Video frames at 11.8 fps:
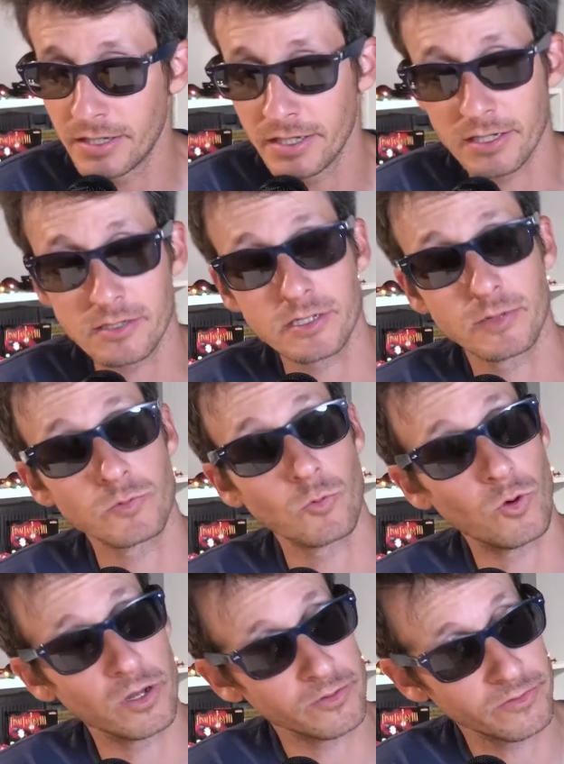except
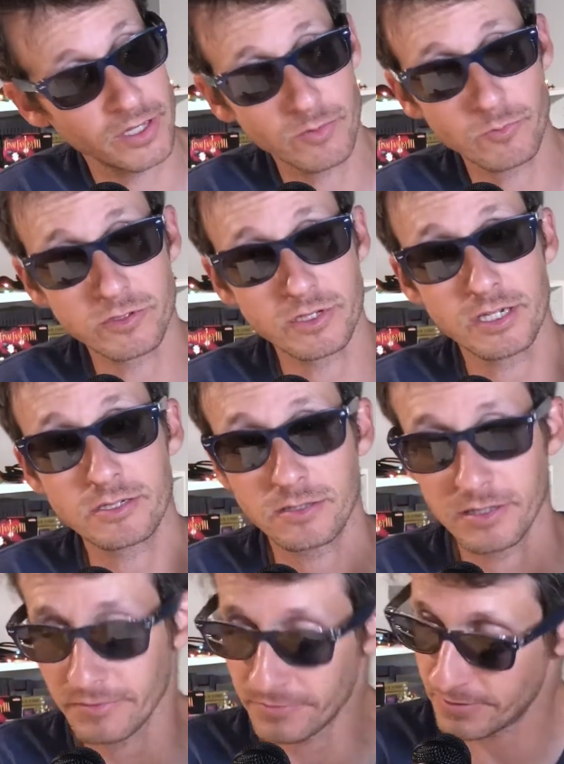one of them was
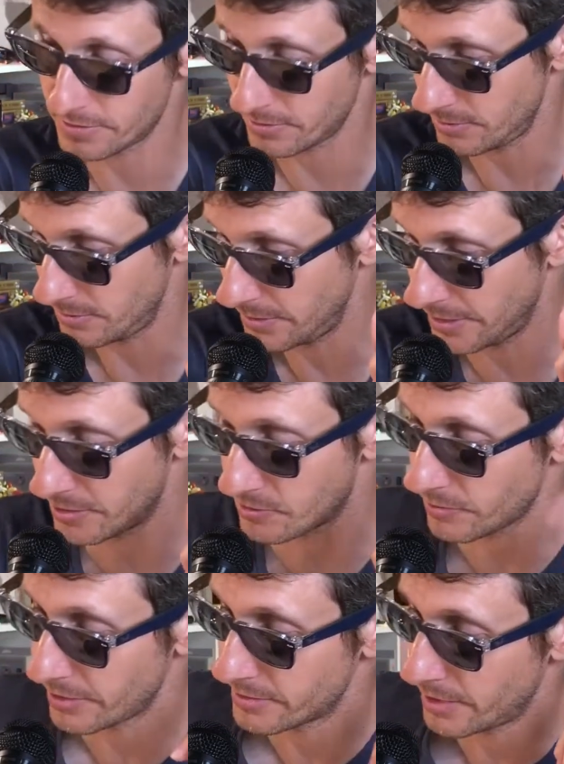actually physical, and it's
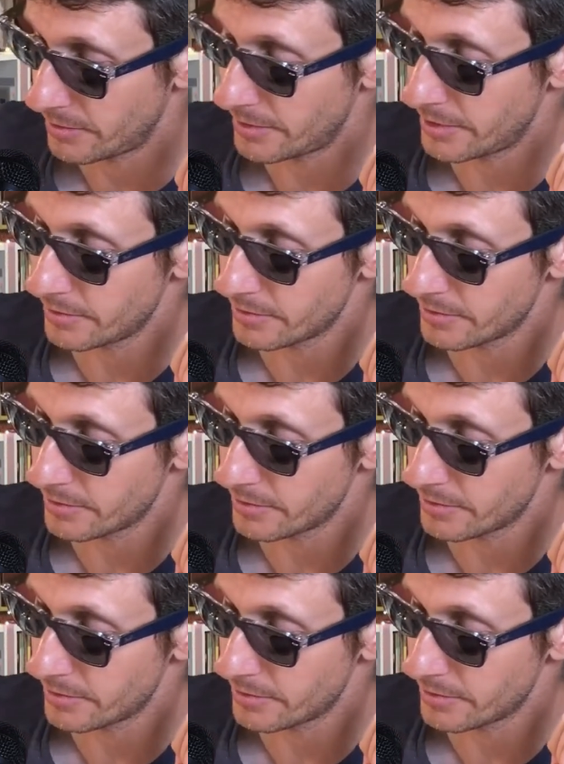right down there.